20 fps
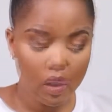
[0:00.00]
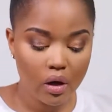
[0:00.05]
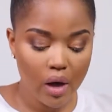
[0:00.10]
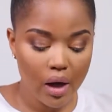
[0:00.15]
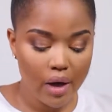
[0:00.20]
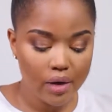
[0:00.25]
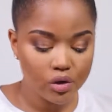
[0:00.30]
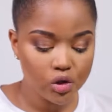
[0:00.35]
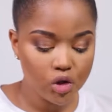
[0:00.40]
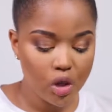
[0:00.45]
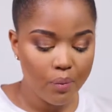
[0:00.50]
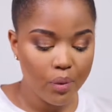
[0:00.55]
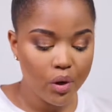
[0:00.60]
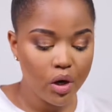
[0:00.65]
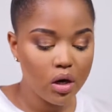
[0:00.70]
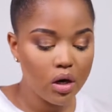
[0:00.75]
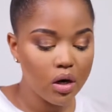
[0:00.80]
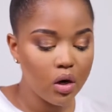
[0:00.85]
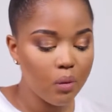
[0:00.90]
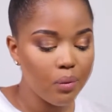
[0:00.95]
Okay, so I put
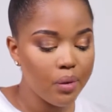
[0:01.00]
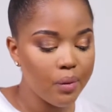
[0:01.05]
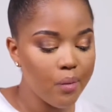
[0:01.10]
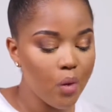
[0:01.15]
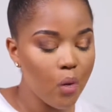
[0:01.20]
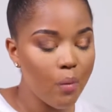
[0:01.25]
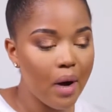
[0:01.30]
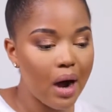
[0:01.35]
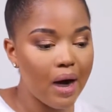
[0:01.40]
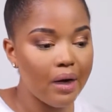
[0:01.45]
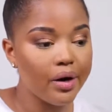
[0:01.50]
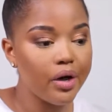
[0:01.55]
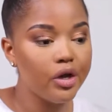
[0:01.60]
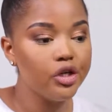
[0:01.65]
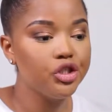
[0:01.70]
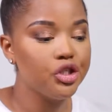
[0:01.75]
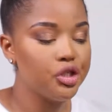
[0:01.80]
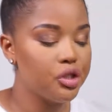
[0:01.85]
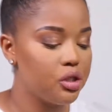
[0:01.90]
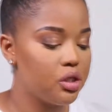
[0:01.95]
a little bit more powder. I
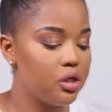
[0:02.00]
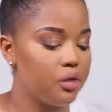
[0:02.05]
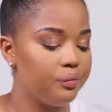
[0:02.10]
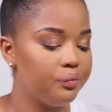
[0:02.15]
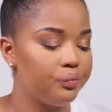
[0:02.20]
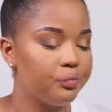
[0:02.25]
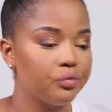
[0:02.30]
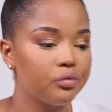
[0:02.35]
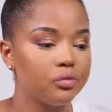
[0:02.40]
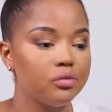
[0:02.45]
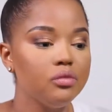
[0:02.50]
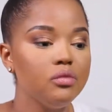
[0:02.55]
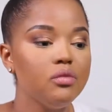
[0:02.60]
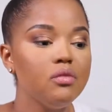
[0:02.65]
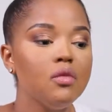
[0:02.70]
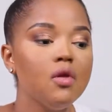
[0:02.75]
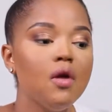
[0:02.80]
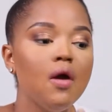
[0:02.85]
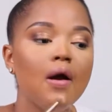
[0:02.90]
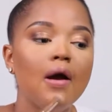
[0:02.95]
just
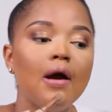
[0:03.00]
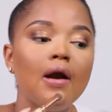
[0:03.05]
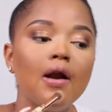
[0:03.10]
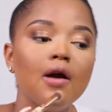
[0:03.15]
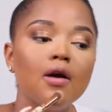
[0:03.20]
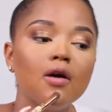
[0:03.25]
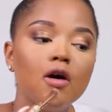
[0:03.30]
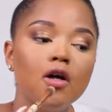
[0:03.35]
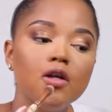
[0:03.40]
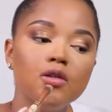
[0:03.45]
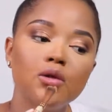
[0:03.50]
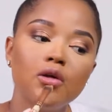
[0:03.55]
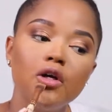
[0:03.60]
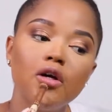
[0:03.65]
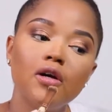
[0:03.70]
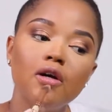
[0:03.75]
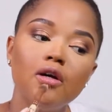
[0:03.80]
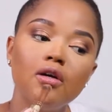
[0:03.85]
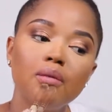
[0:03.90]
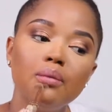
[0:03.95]
like
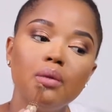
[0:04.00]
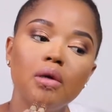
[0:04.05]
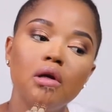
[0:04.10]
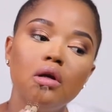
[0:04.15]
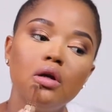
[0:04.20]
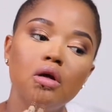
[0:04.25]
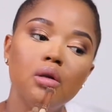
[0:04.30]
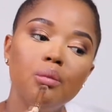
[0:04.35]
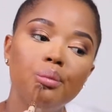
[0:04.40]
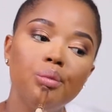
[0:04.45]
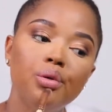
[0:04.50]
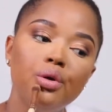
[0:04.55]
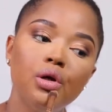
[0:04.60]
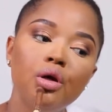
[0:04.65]
contouring under my lip.